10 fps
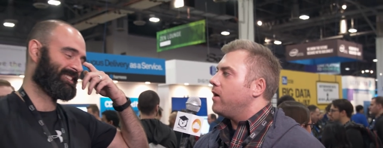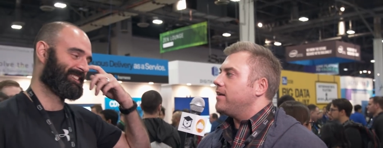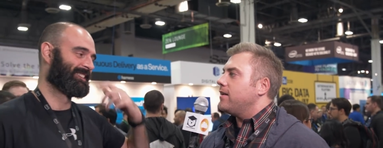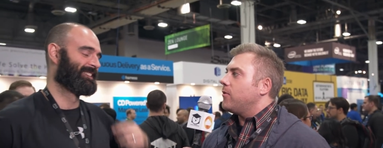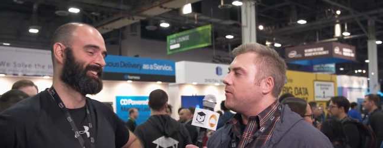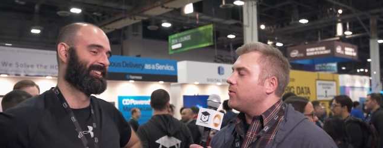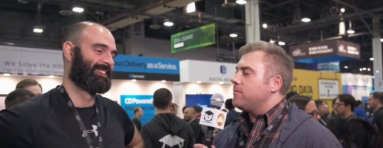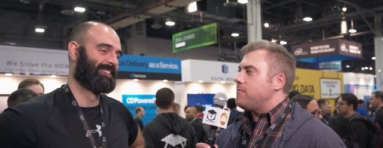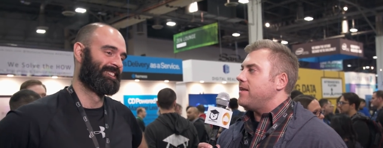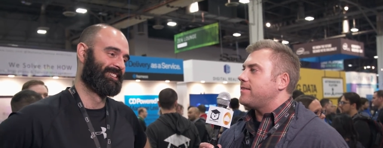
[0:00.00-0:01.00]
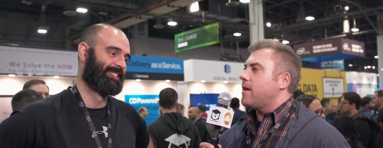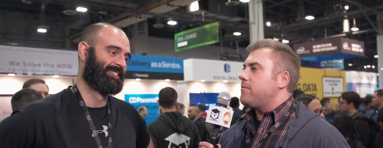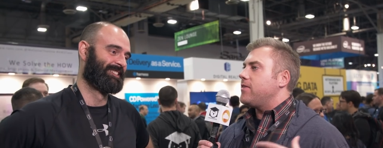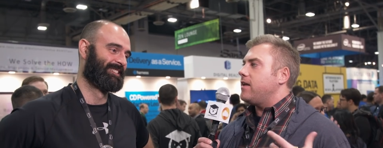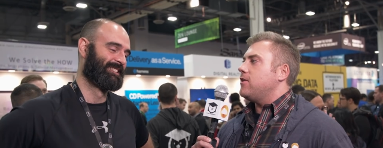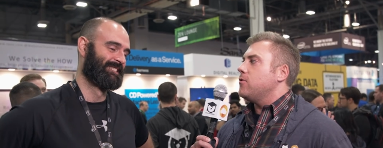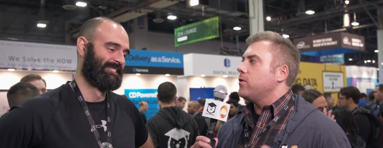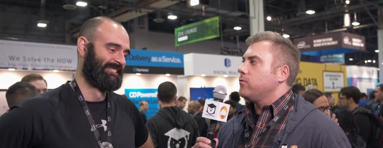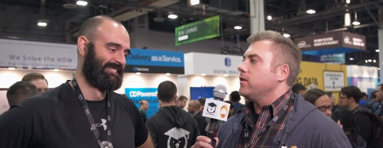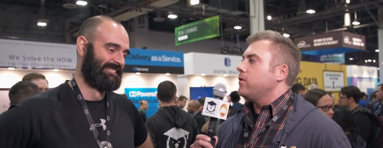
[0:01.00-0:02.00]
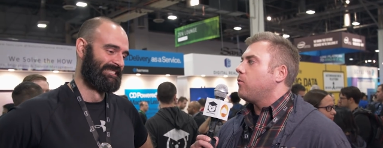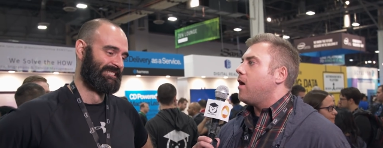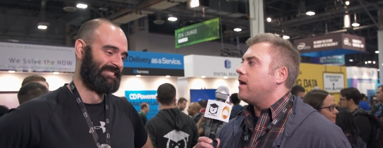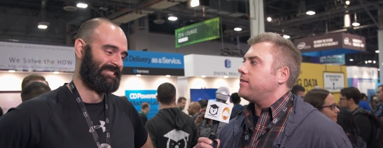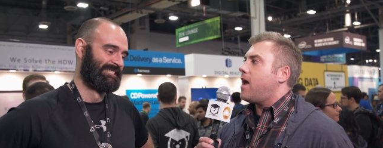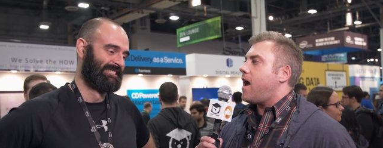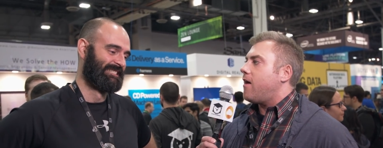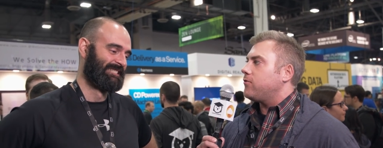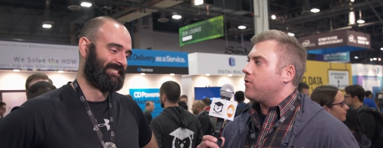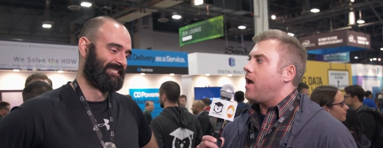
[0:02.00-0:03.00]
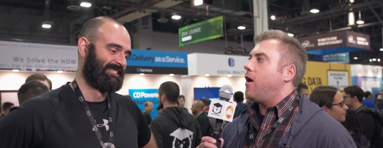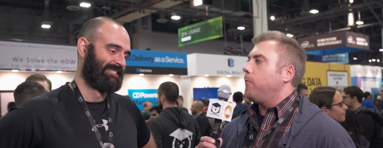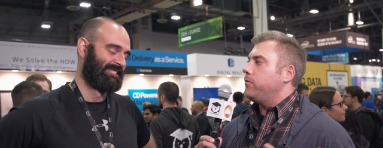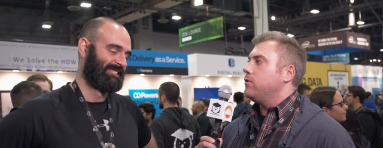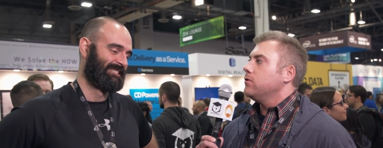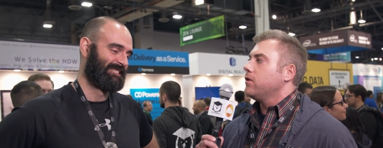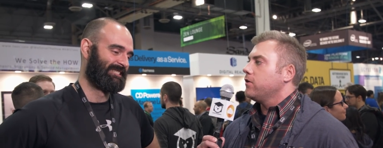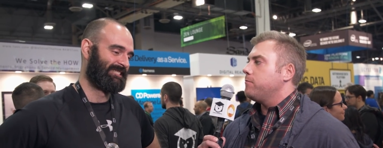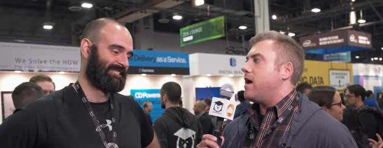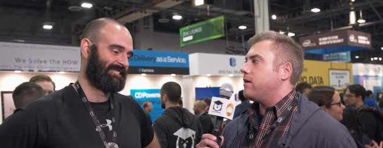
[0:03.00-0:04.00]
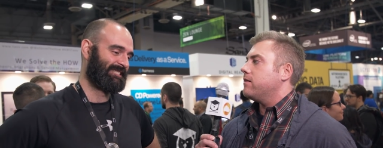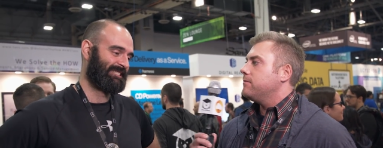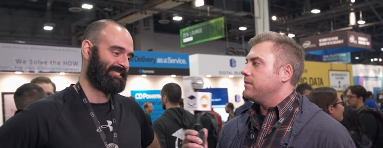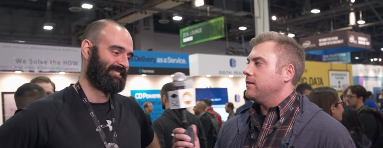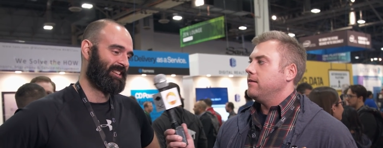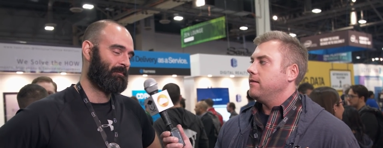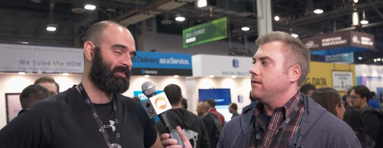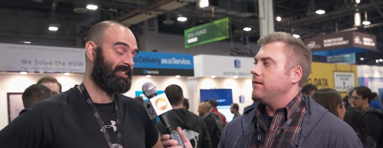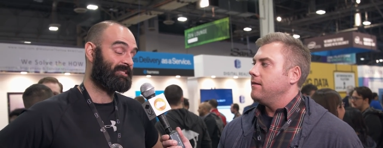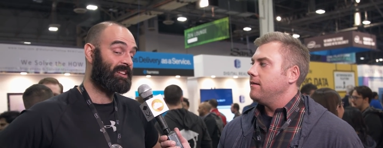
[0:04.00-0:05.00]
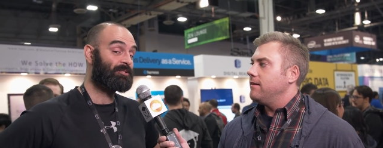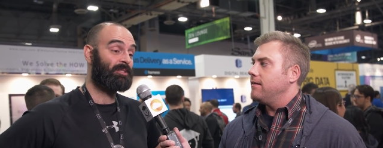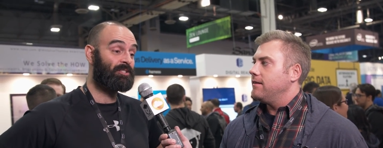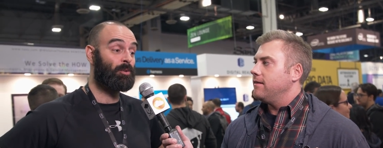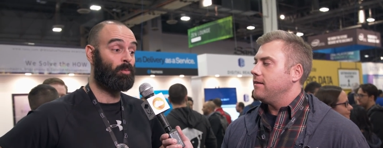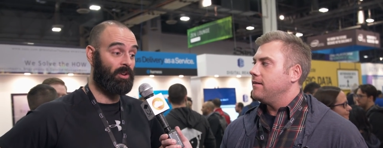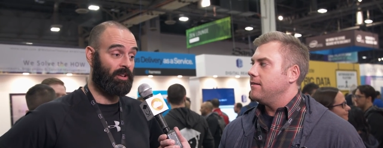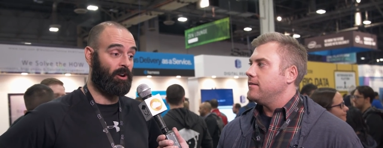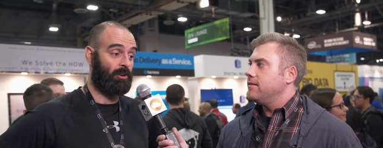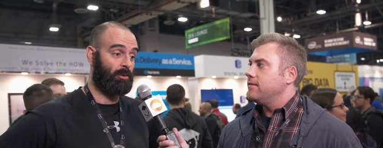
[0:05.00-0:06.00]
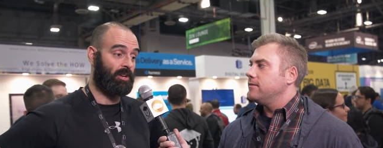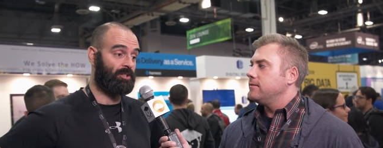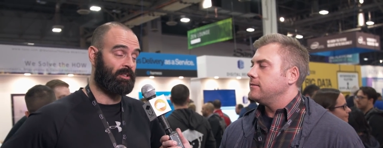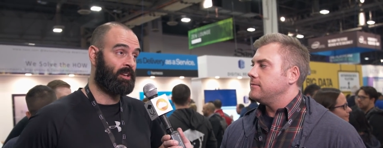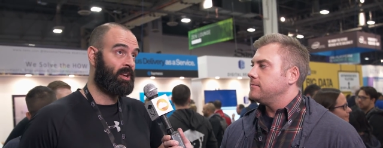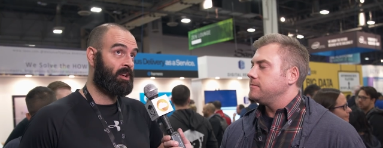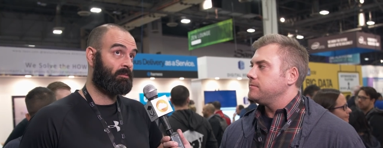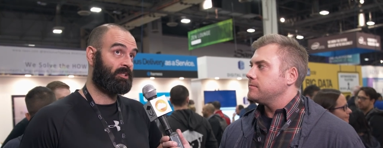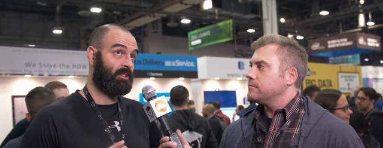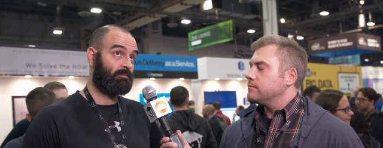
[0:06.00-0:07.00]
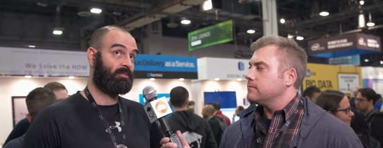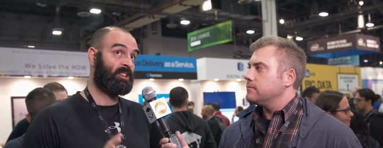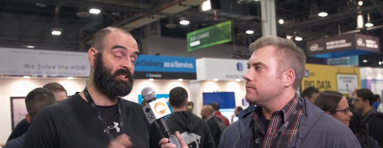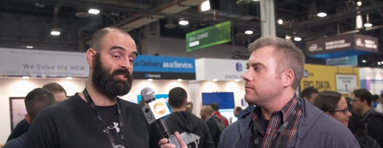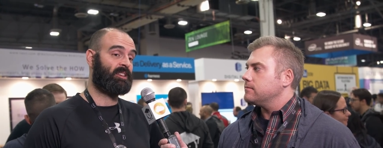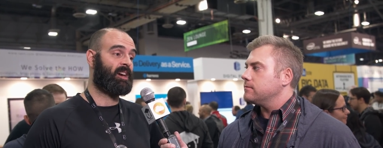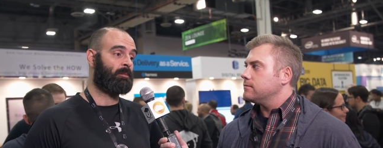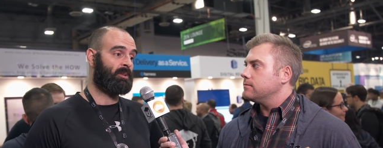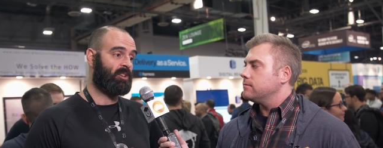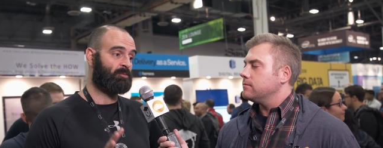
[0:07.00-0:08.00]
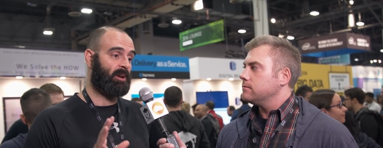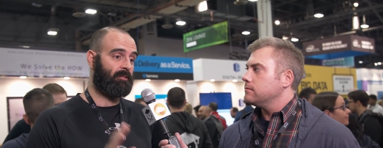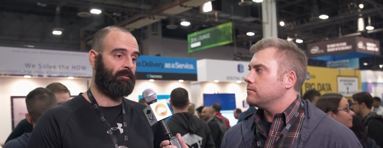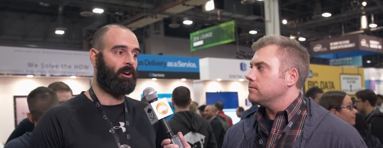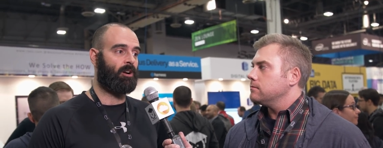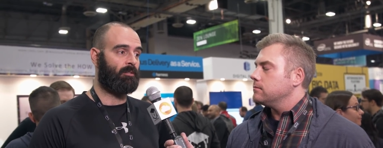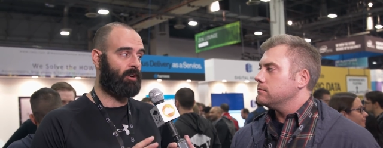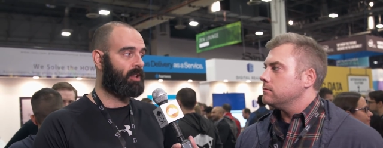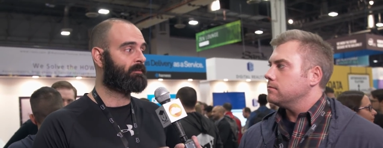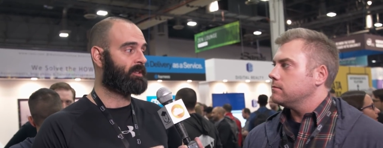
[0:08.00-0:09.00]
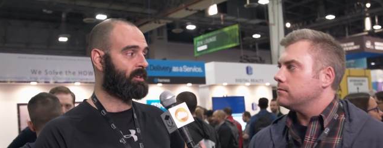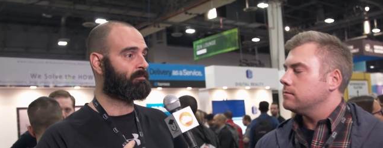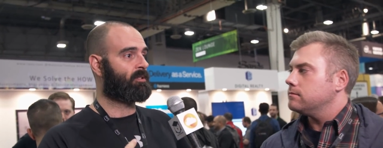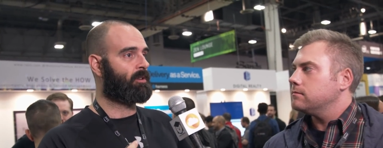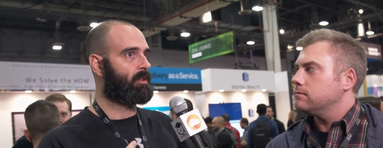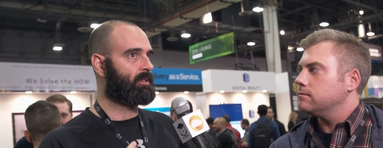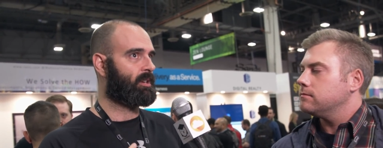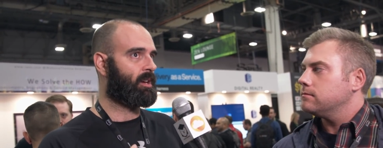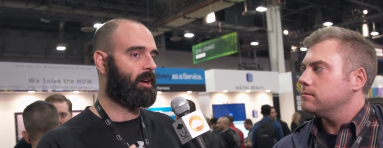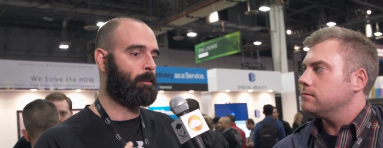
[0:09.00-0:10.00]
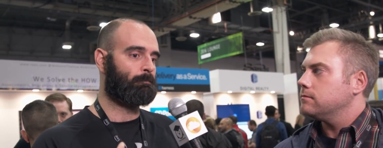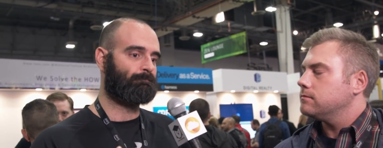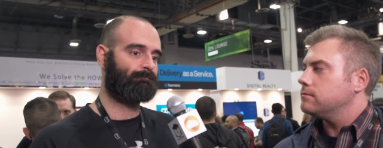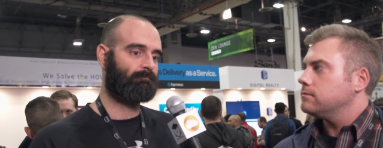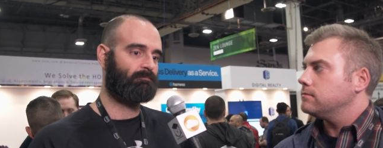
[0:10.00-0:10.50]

Speaker 1: what it, what would be something that you would really want to have to help you learn better?
Speaker 2: That that's a, that's a really hard question. L- Linux Academy is by far of all of the of all of the. Um,